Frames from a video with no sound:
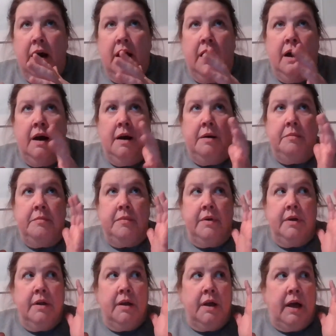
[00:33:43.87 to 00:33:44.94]
I
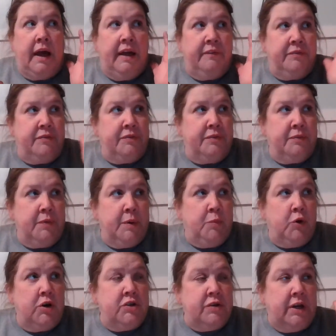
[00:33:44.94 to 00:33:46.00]
have 3
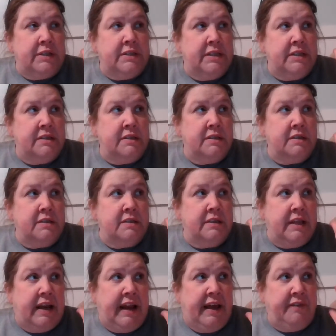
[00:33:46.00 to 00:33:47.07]
more dresses
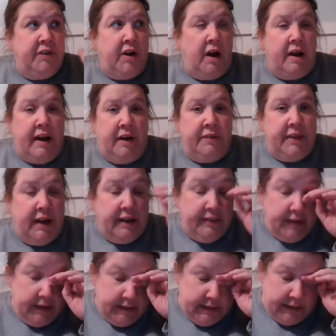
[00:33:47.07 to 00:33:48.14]
that I have cut out that I'd
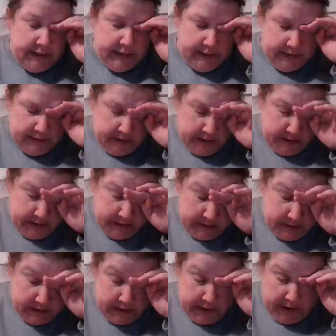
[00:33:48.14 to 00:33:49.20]
like to get
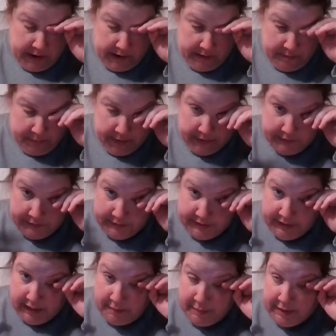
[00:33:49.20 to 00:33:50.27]
done because they're
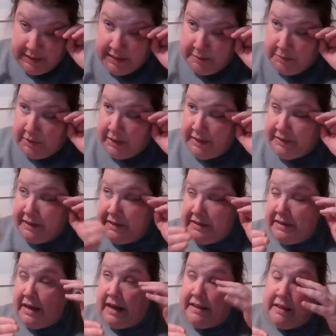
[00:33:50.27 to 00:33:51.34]
sitting on my table, and I'd like to
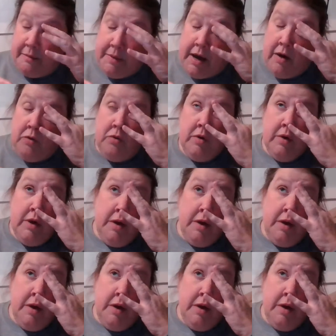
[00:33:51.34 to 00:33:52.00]
knock them out,